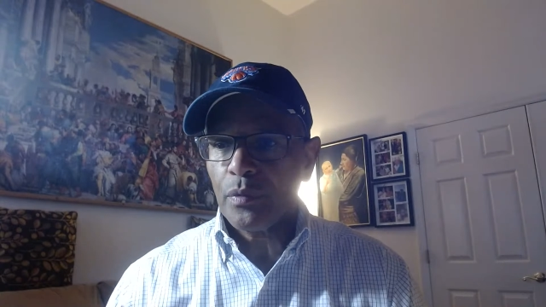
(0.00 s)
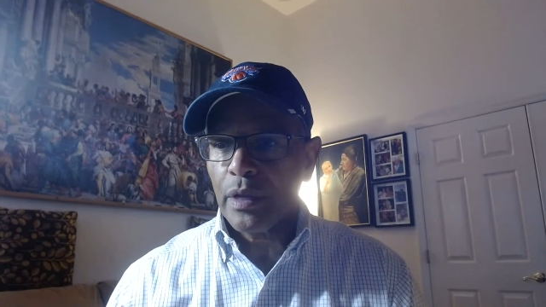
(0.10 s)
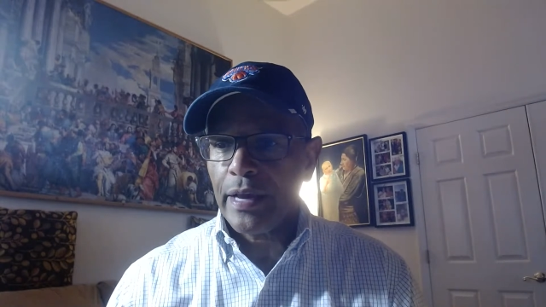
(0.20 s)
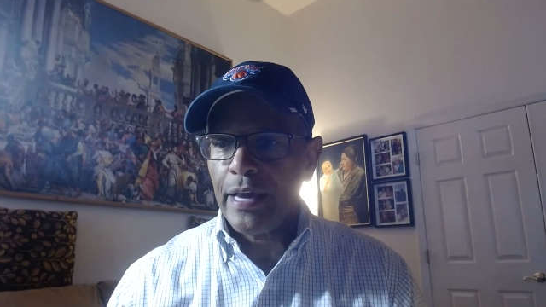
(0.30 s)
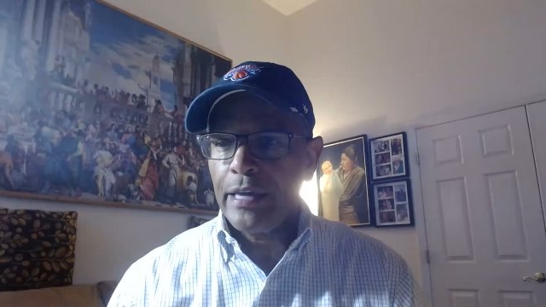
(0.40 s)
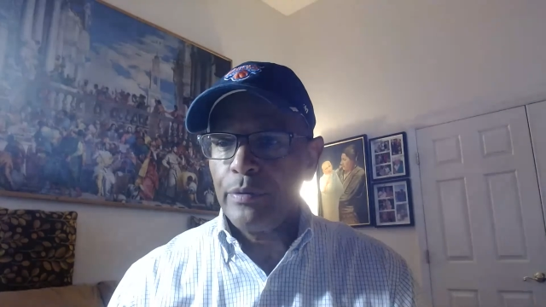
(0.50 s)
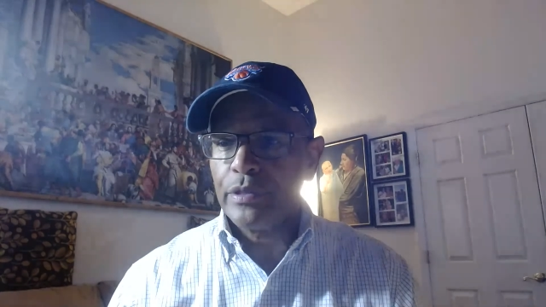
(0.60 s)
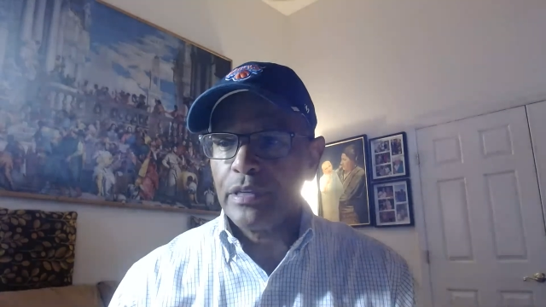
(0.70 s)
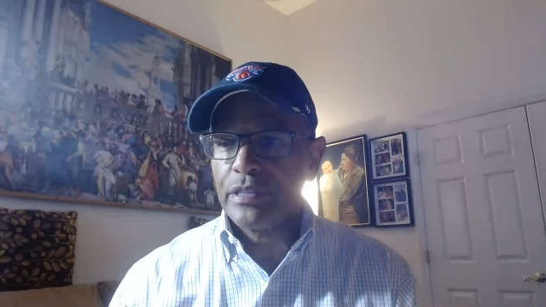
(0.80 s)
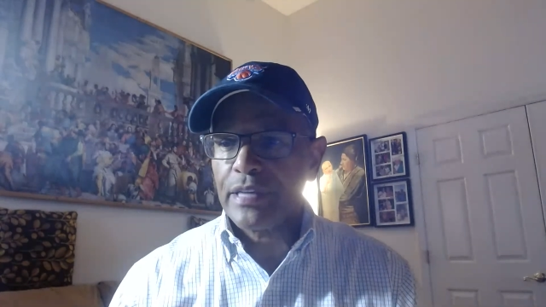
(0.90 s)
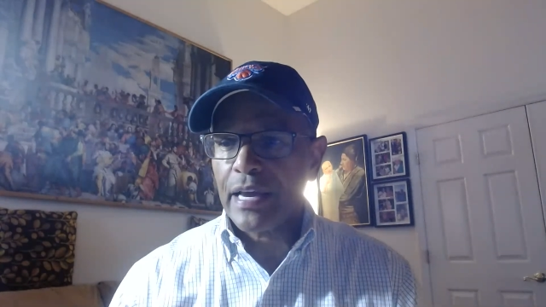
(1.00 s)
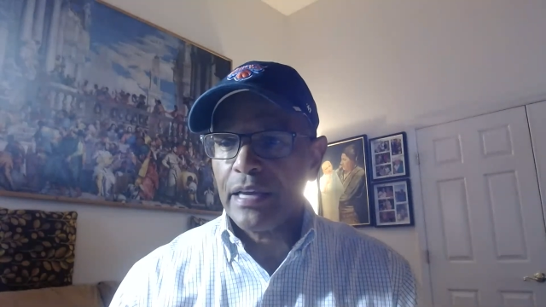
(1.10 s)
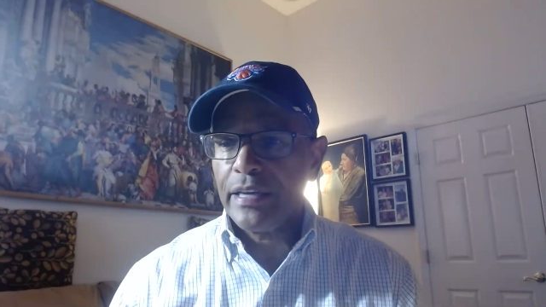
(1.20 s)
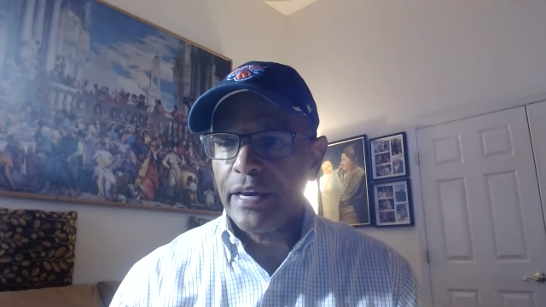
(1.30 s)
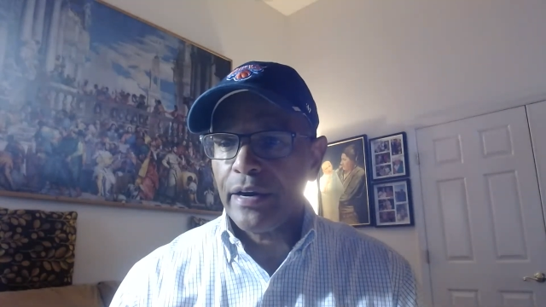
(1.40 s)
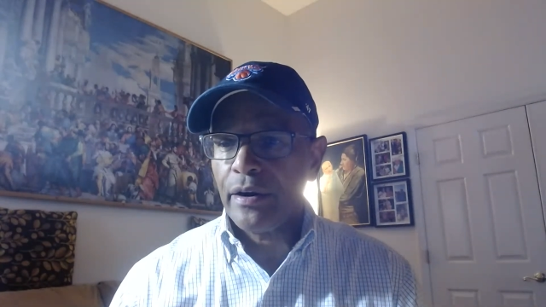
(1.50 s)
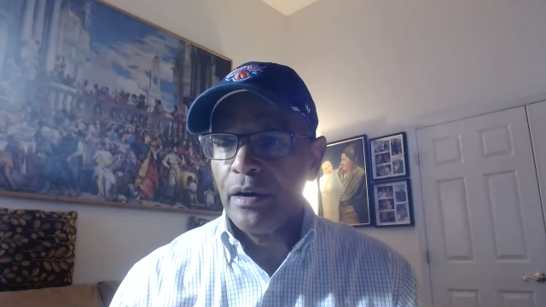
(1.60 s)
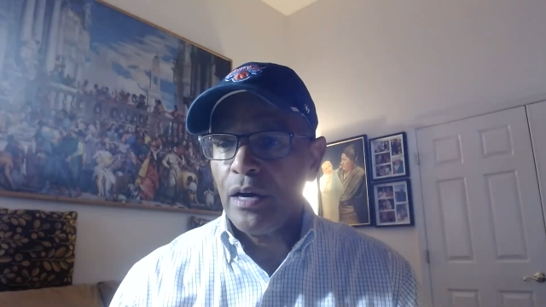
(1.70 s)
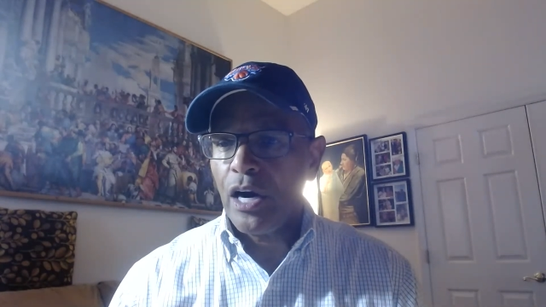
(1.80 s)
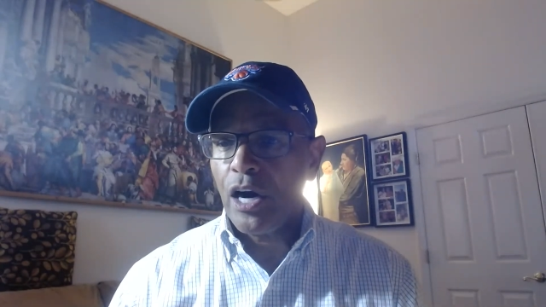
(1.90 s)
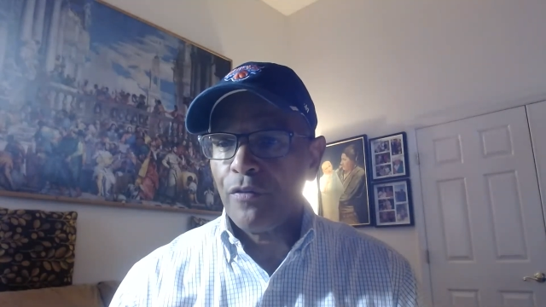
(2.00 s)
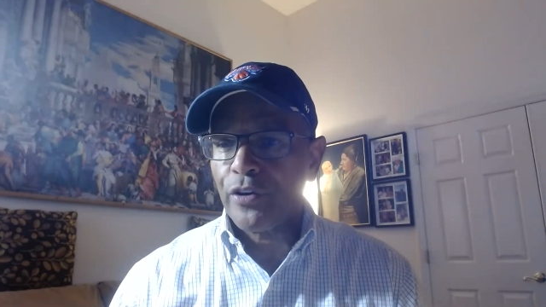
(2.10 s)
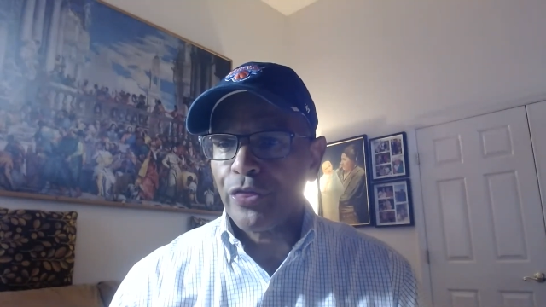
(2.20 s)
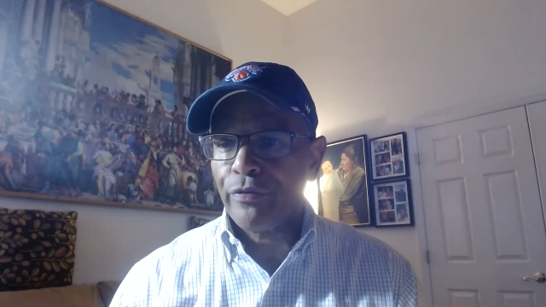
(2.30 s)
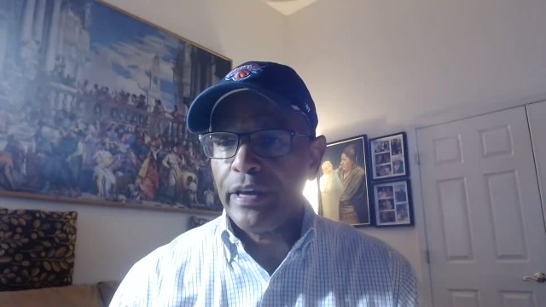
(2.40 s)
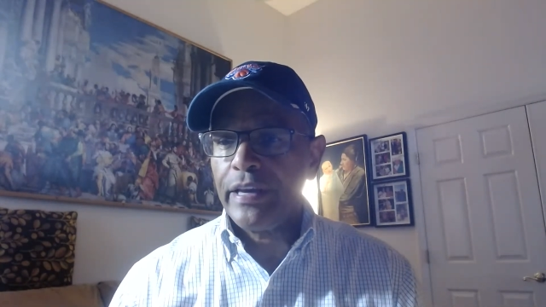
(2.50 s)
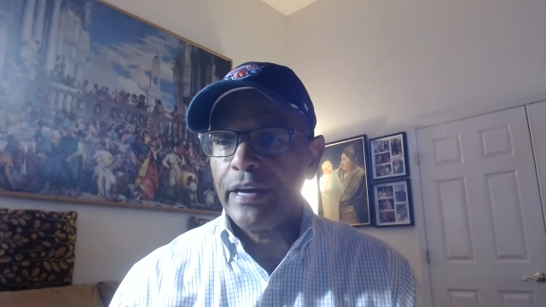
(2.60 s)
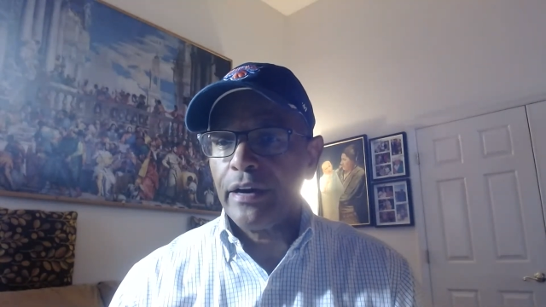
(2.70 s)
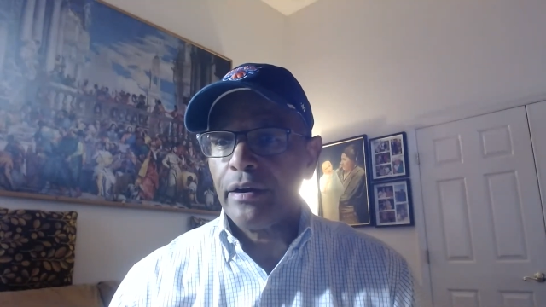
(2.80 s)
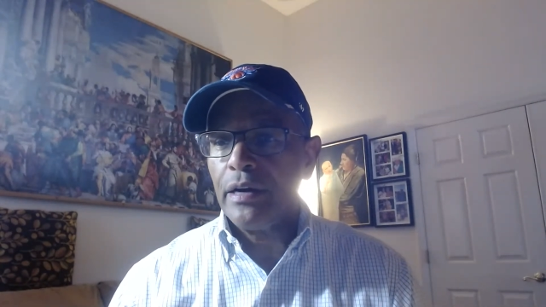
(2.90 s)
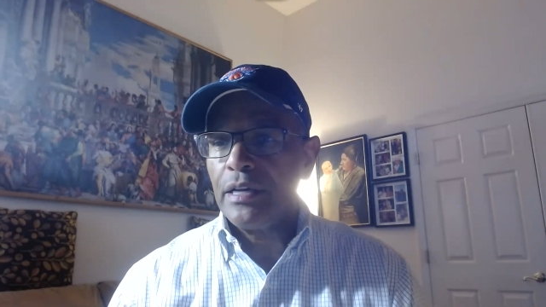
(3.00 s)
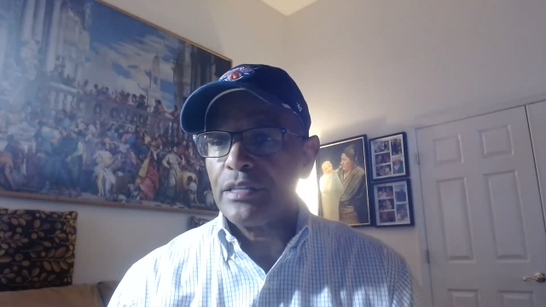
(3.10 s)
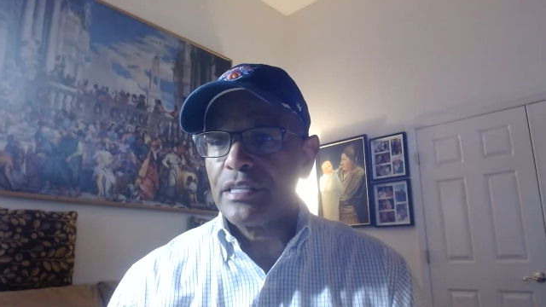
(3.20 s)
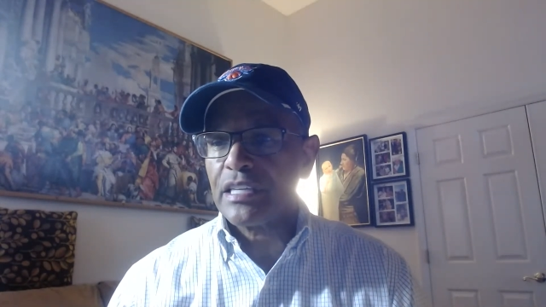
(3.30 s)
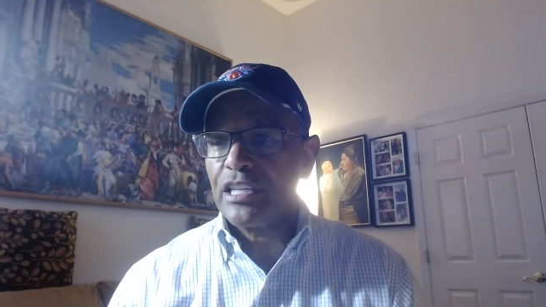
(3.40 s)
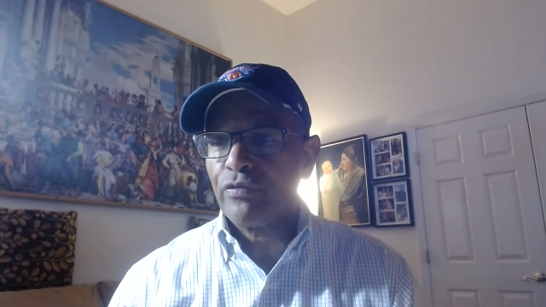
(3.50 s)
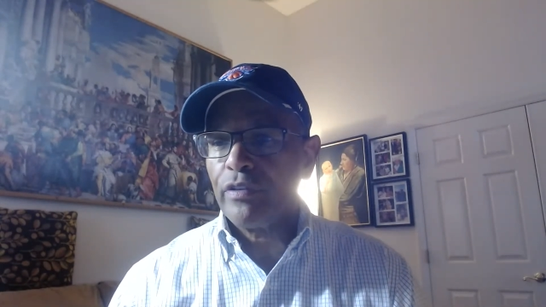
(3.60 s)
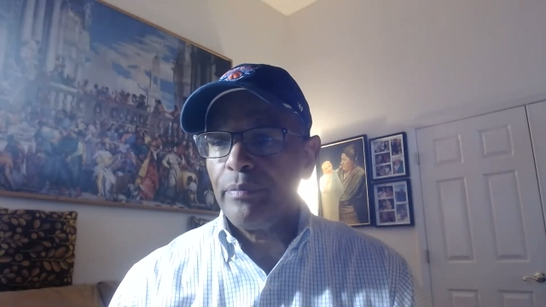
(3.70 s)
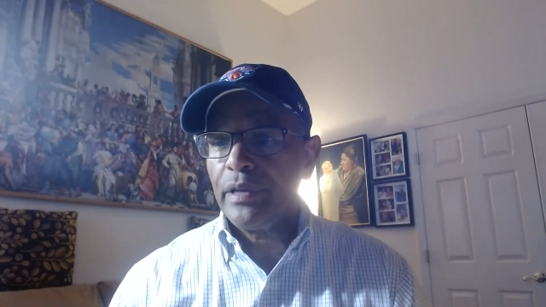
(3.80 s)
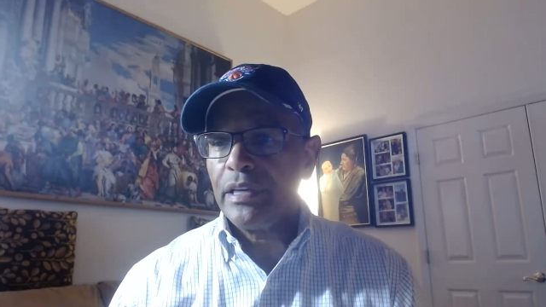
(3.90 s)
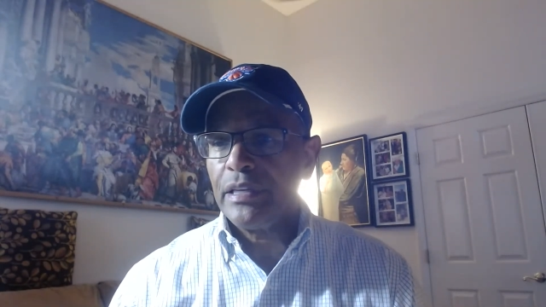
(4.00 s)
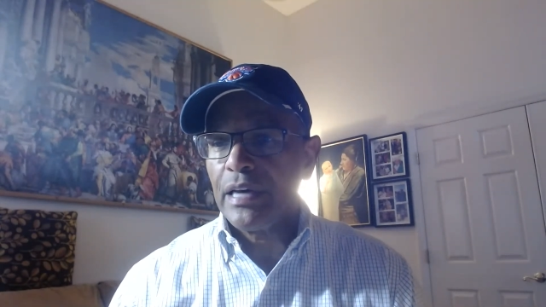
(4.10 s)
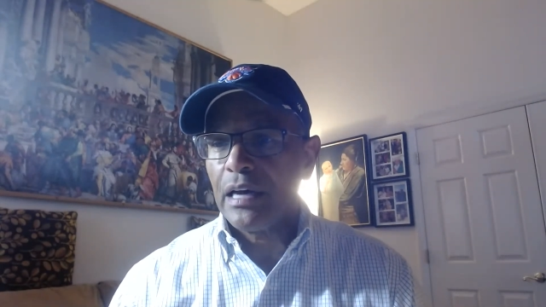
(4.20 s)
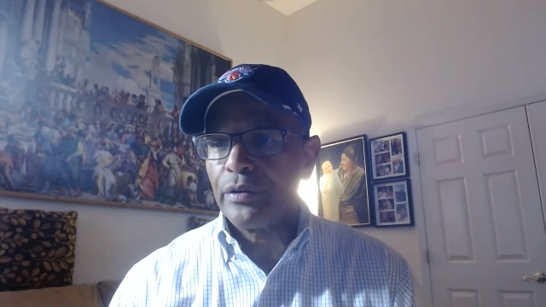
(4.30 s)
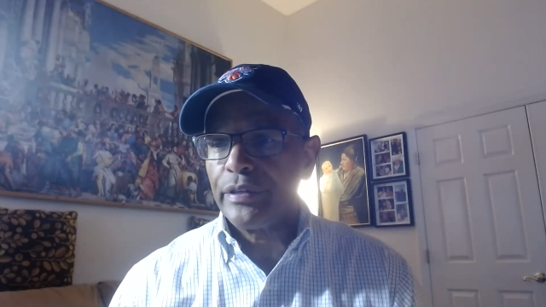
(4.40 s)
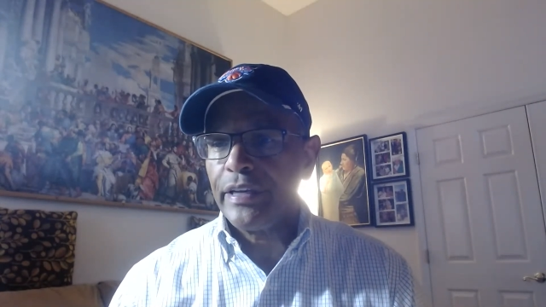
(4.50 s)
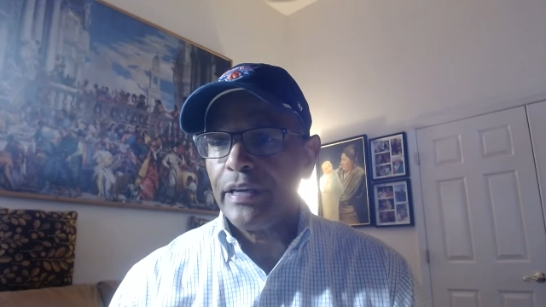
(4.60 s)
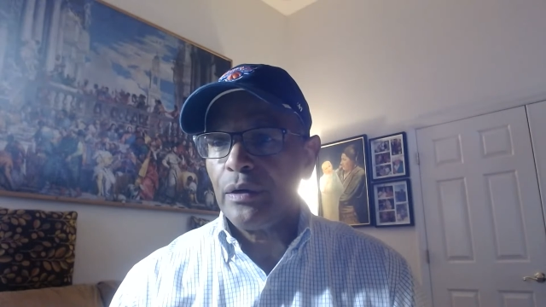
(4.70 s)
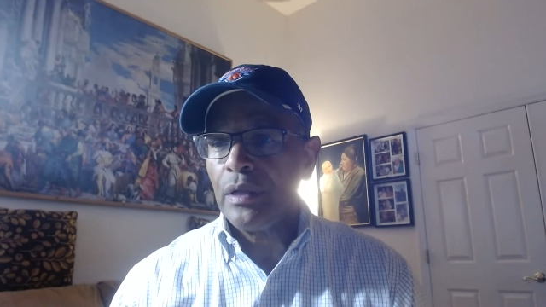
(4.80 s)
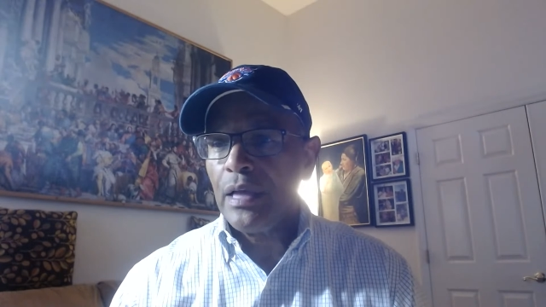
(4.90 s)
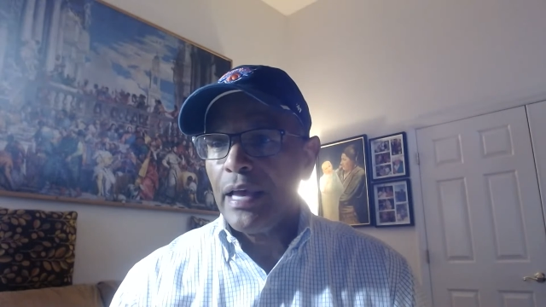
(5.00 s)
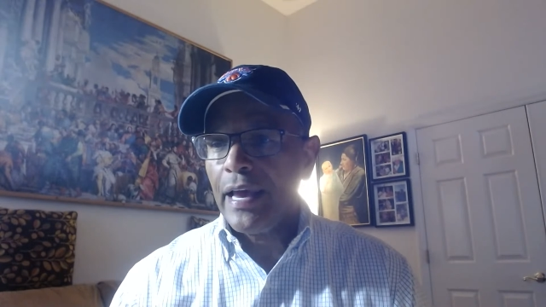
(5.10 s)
Okay, he was in the second year of a 3-year, $63 million deal,